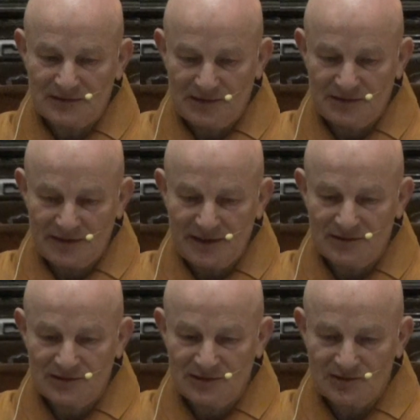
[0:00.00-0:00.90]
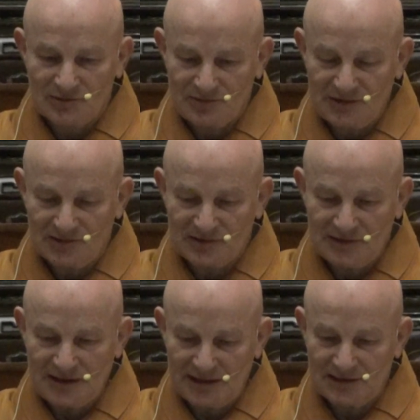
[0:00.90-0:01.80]
engages with
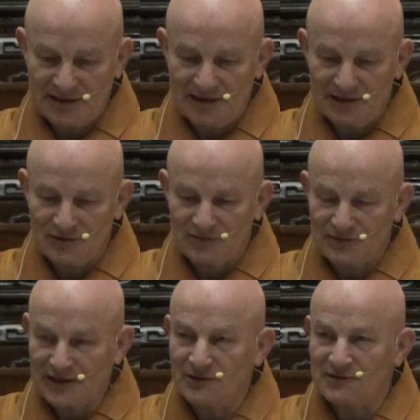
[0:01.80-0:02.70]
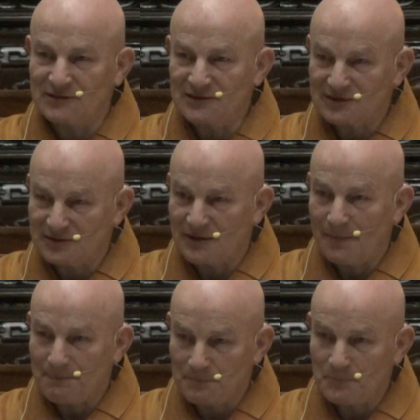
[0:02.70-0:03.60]
the aggregate of recognition.
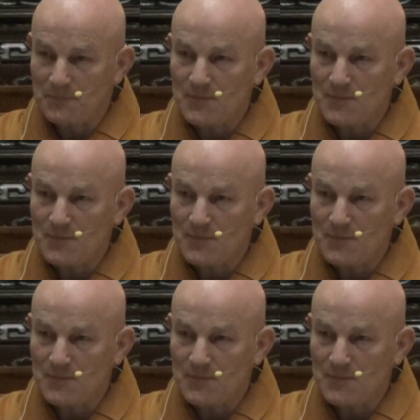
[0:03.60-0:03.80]
Hmm?